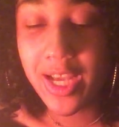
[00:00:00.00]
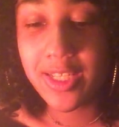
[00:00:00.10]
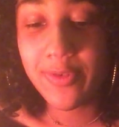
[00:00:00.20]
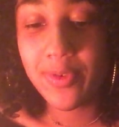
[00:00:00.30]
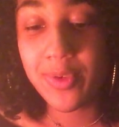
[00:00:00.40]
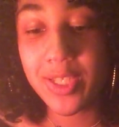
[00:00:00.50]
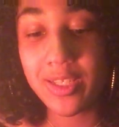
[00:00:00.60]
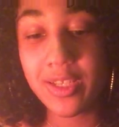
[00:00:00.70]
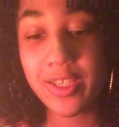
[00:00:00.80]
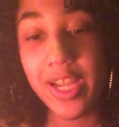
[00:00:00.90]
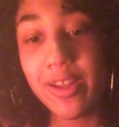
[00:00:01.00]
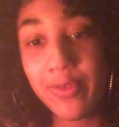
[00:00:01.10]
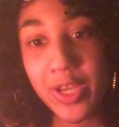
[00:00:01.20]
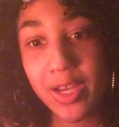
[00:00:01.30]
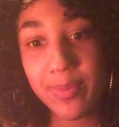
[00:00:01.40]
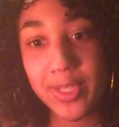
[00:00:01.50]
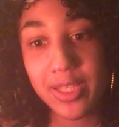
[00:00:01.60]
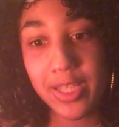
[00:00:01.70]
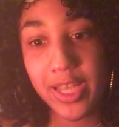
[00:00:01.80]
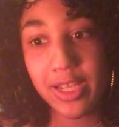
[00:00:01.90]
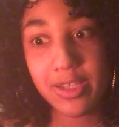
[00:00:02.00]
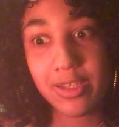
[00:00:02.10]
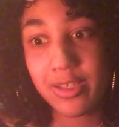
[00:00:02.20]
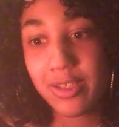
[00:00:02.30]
as if it was the Knight of Cups and like,